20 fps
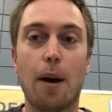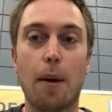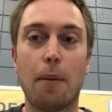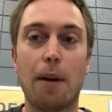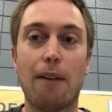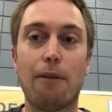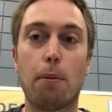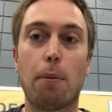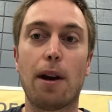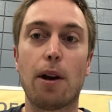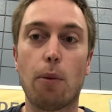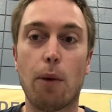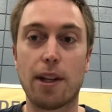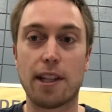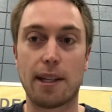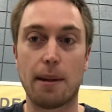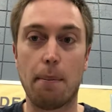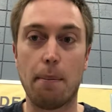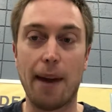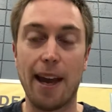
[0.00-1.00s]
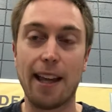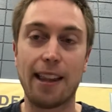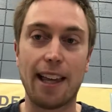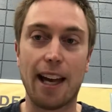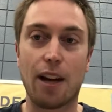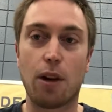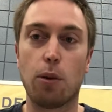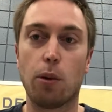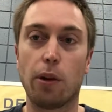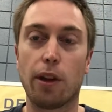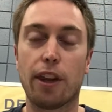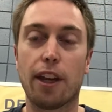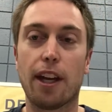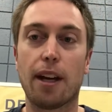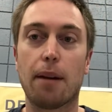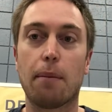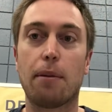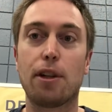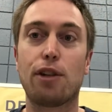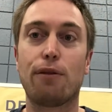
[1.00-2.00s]
Everybody wants to make that cool
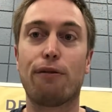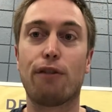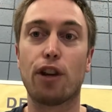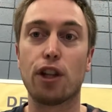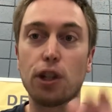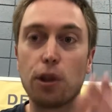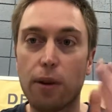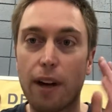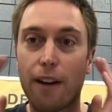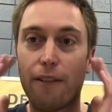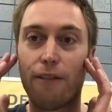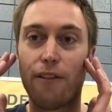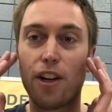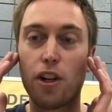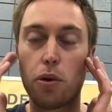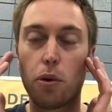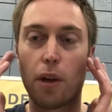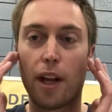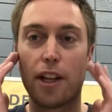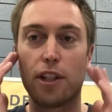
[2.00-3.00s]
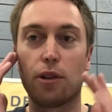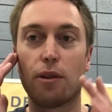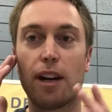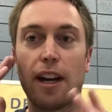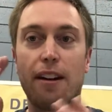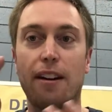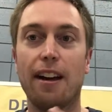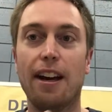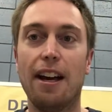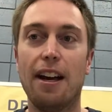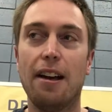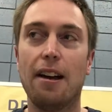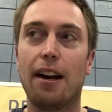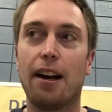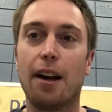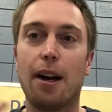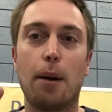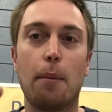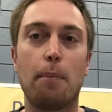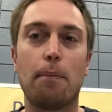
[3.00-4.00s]
thing, but first you got to visualize. You got to
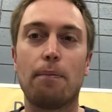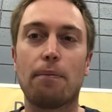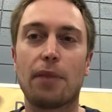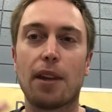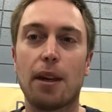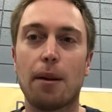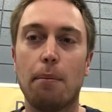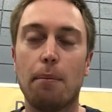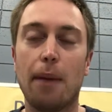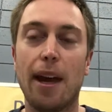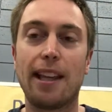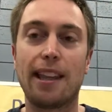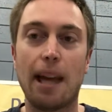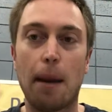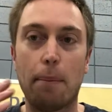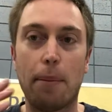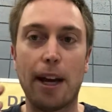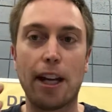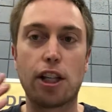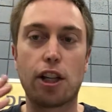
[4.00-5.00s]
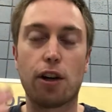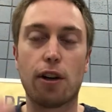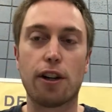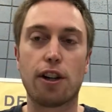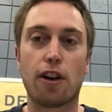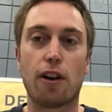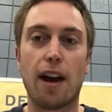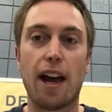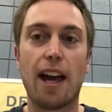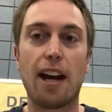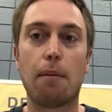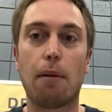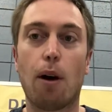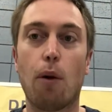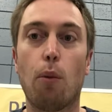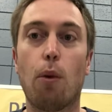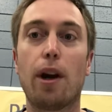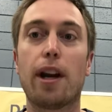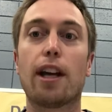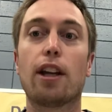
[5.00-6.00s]
make that picture in your head
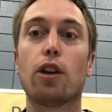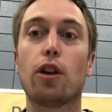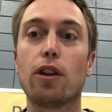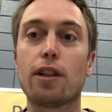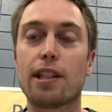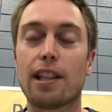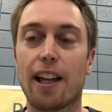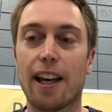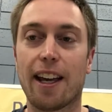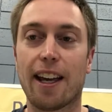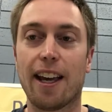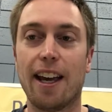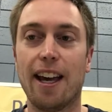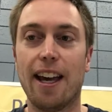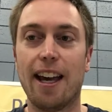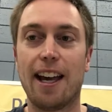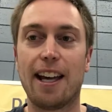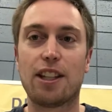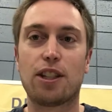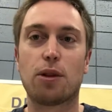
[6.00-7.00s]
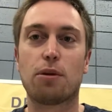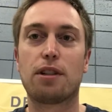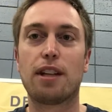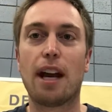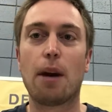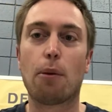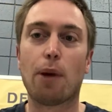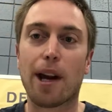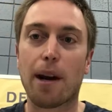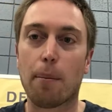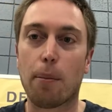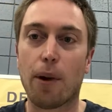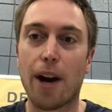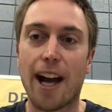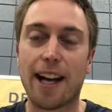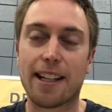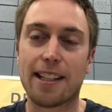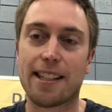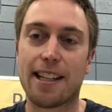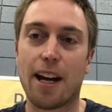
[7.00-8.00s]
about what it looks like. And so today we're going to
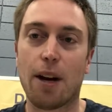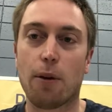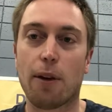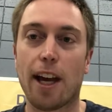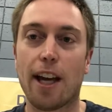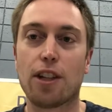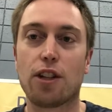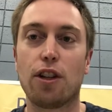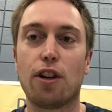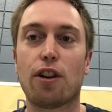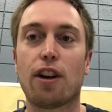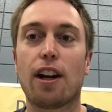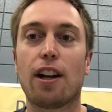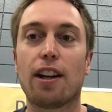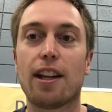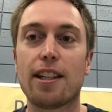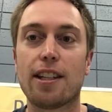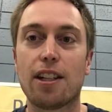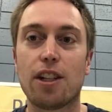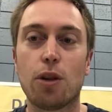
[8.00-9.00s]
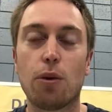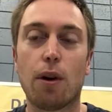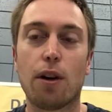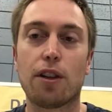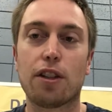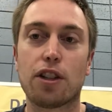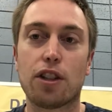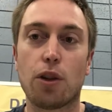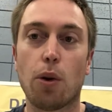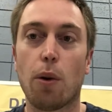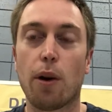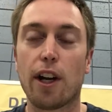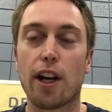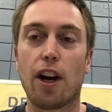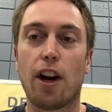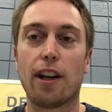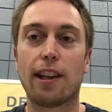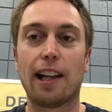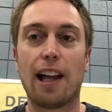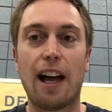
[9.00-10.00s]
practice that, okay? So you're going to listen to a story
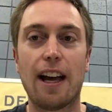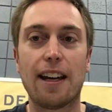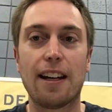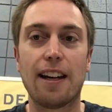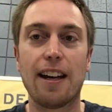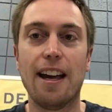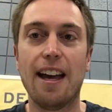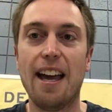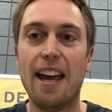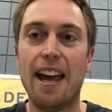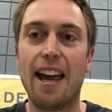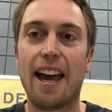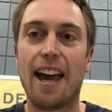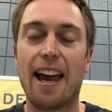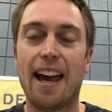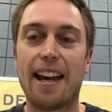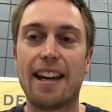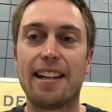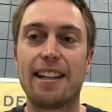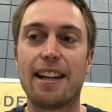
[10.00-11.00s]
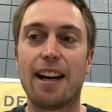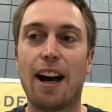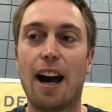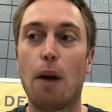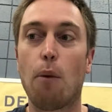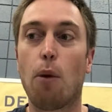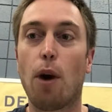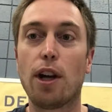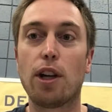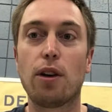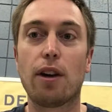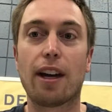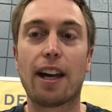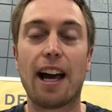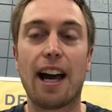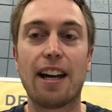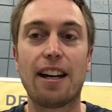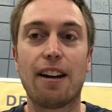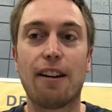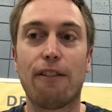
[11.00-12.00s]
online, and I want you to
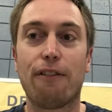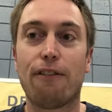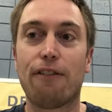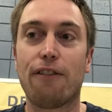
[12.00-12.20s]
kind of